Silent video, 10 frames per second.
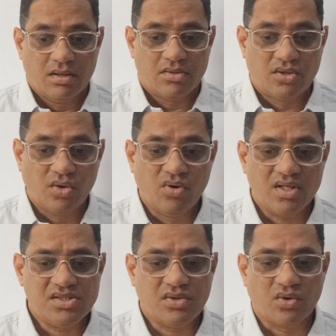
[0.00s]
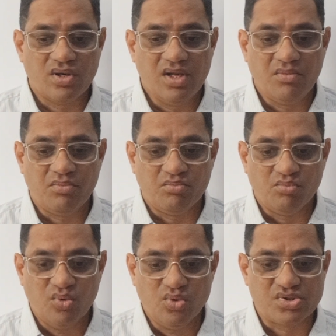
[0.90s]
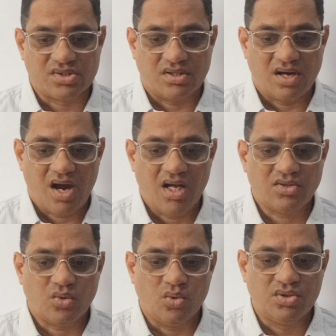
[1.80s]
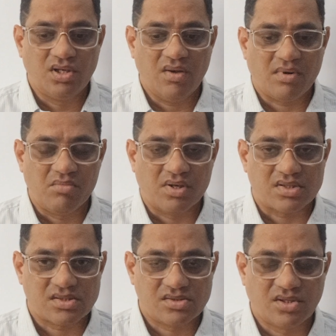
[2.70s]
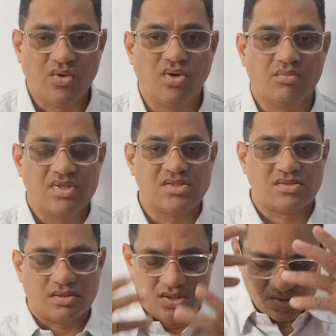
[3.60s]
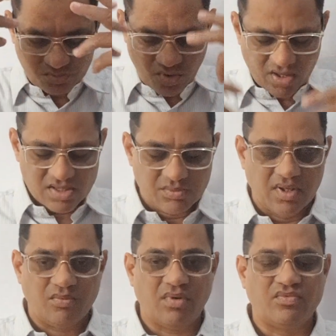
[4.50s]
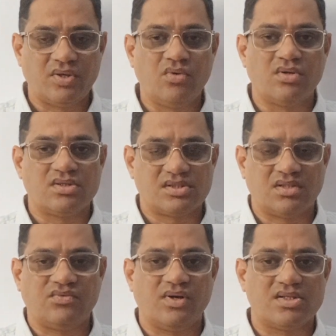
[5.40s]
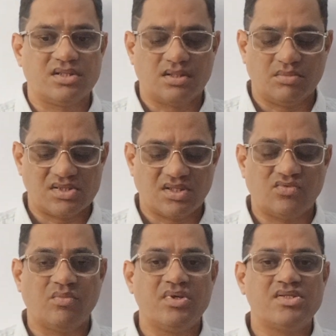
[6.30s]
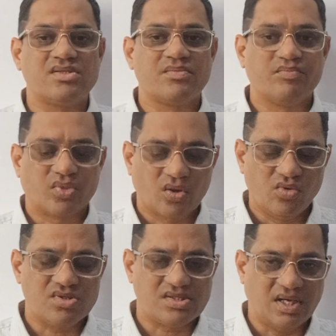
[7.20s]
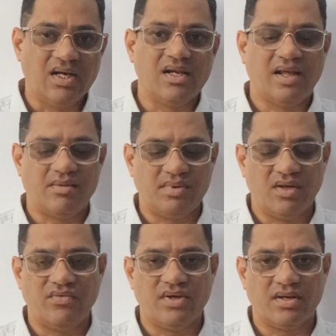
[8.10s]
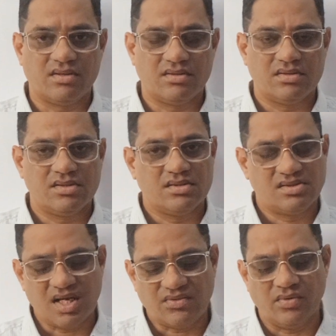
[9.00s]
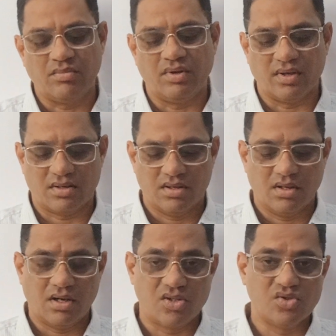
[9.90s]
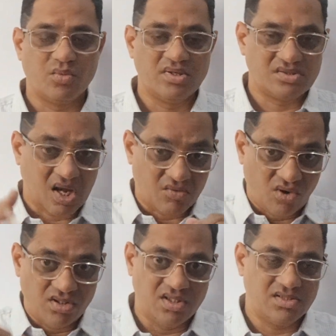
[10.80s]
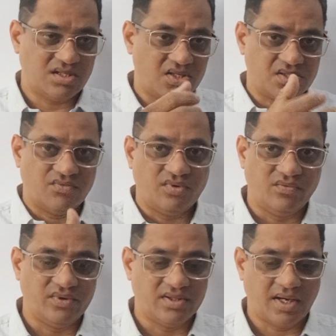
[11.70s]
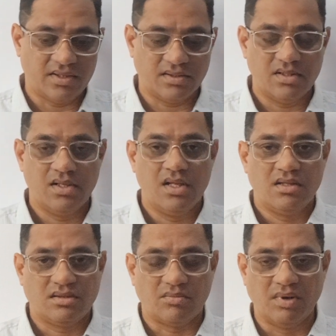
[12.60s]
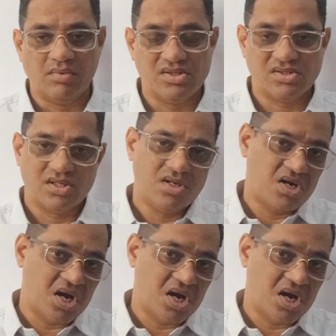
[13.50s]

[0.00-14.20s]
Trigunachi Kuruni Musa At Otila Brahmaras. Triguna means this body is made up of Trigun. Sattva Rajatama. Sattva means, you know, saintly like behavior, sattvic behavior. Rajo means I want this, I shall fulfill that. Tama means,